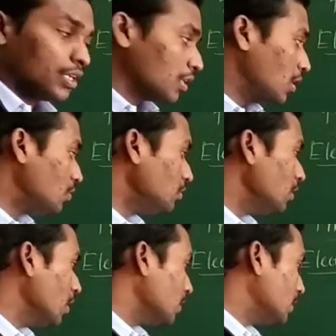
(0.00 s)

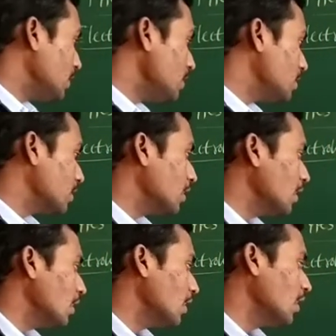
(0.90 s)
Now this
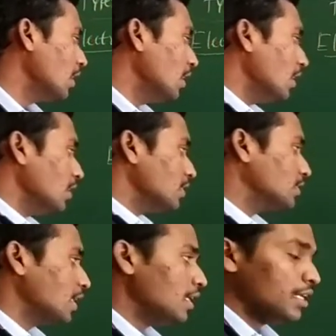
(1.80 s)

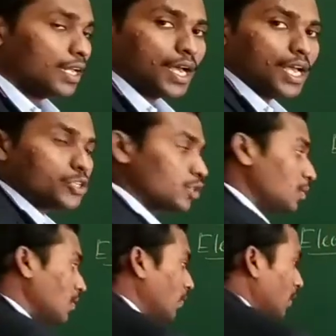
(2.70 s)
cell has to
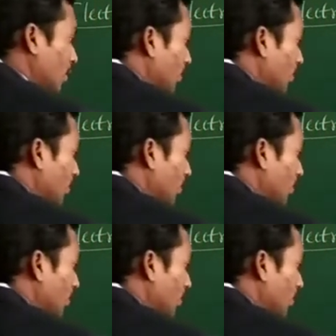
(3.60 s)
be filled